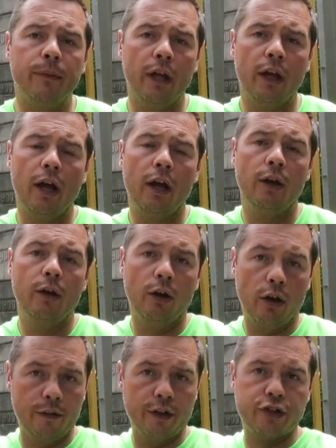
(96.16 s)

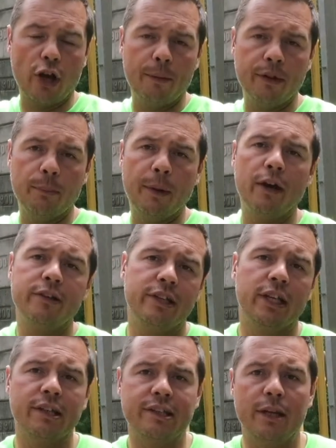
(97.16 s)
at the top of the post
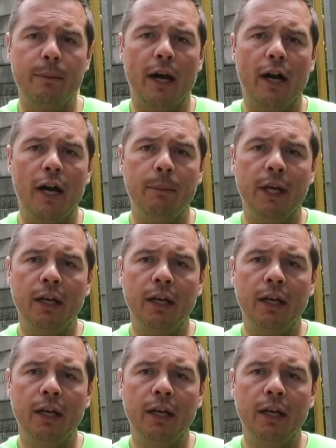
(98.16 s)
that you can see behind